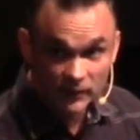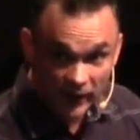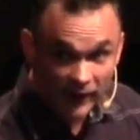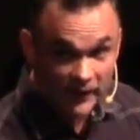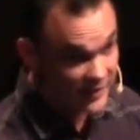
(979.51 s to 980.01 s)

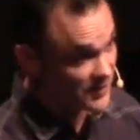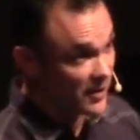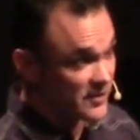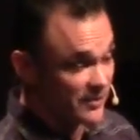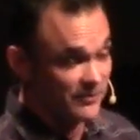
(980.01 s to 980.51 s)
Wow, that's
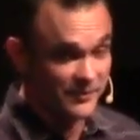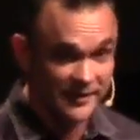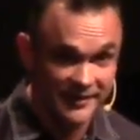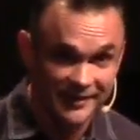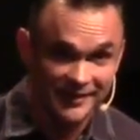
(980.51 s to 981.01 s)
awesome.
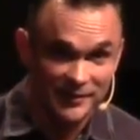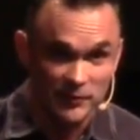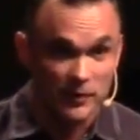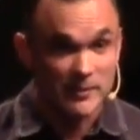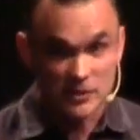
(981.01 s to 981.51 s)

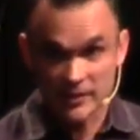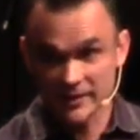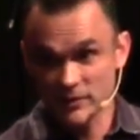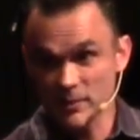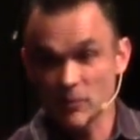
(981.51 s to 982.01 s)
We're going to be
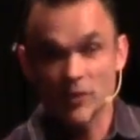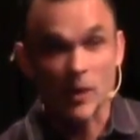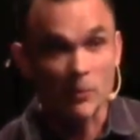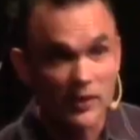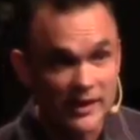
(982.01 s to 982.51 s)
talking a little bit more
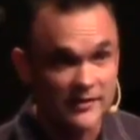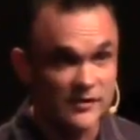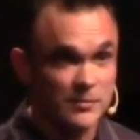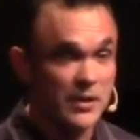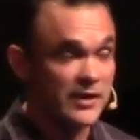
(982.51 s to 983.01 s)
about praying in the
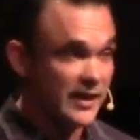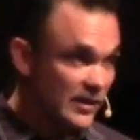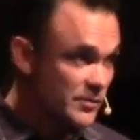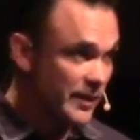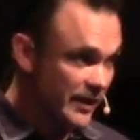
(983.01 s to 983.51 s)
Spirit
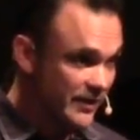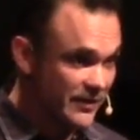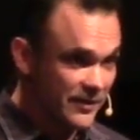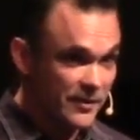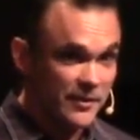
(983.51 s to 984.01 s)
next week.
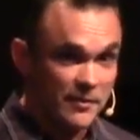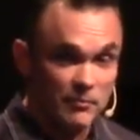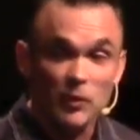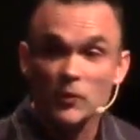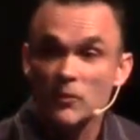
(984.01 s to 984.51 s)

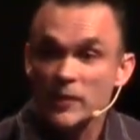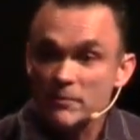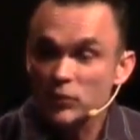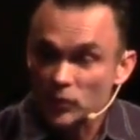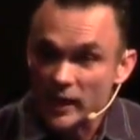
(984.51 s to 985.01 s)
But when we
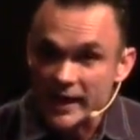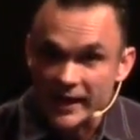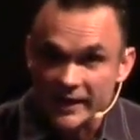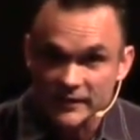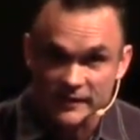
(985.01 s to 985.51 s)
pray
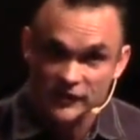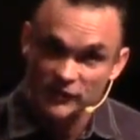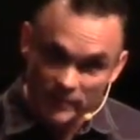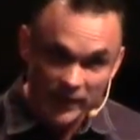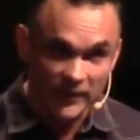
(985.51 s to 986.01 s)
in the
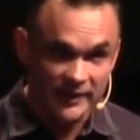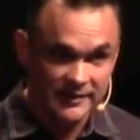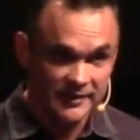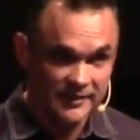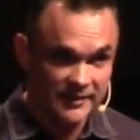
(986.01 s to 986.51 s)

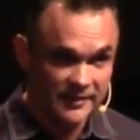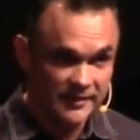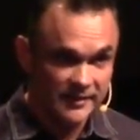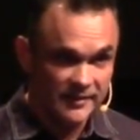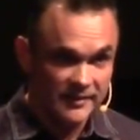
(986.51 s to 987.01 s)
Spirit,
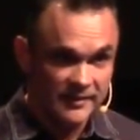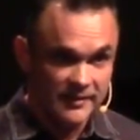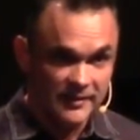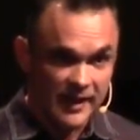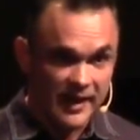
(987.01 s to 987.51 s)

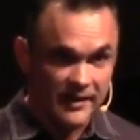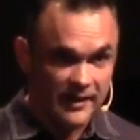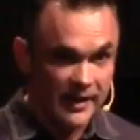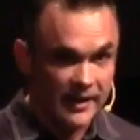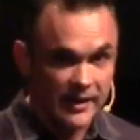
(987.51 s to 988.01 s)
and
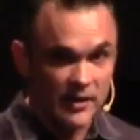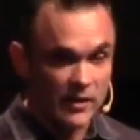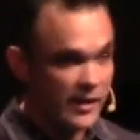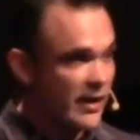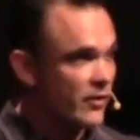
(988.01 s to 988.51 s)
I don't
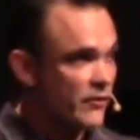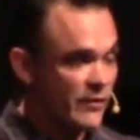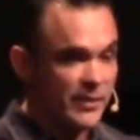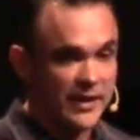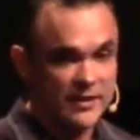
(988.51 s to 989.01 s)
know if
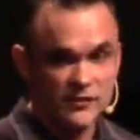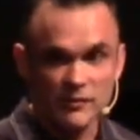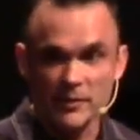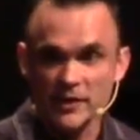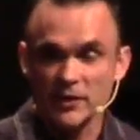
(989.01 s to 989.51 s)
everybody here is
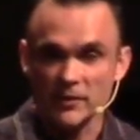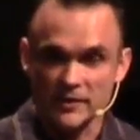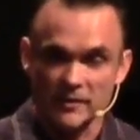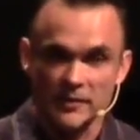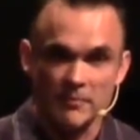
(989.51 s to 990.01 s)
familiar with
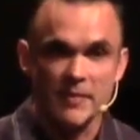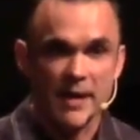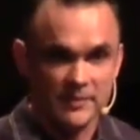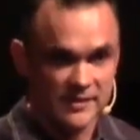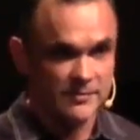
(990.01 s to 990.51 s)
the
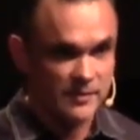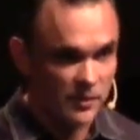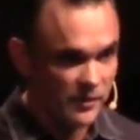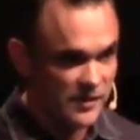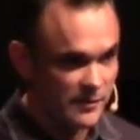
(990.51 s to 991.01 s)
baptism of the
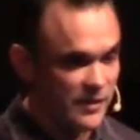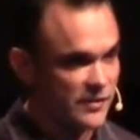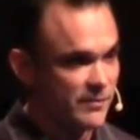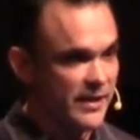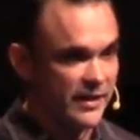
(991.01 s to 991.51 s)
Holy Spirit,
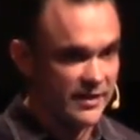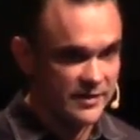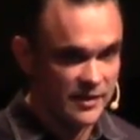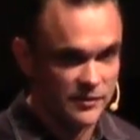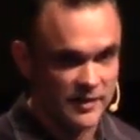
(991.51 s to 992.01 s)
speaking in
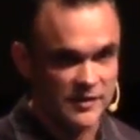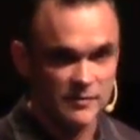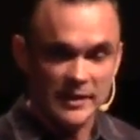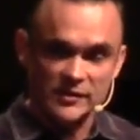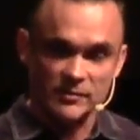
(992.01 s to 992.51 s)
tongues. We're going to
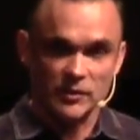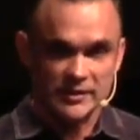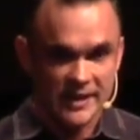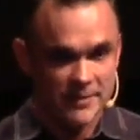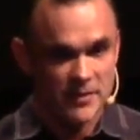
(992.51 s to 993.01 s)
spend some more
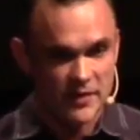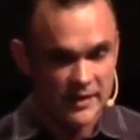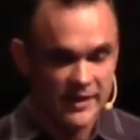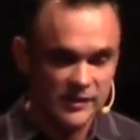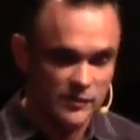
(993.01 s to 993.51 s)
time on
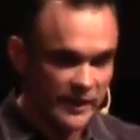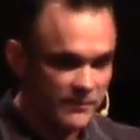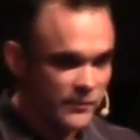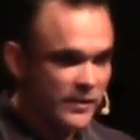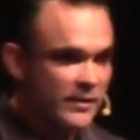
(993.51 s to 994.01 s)
that next week.
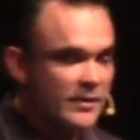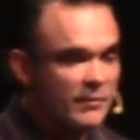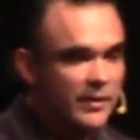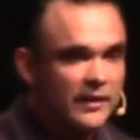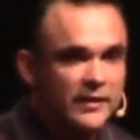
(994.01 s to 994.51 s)

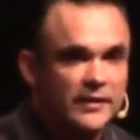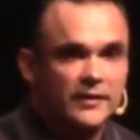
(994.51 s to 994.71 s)
But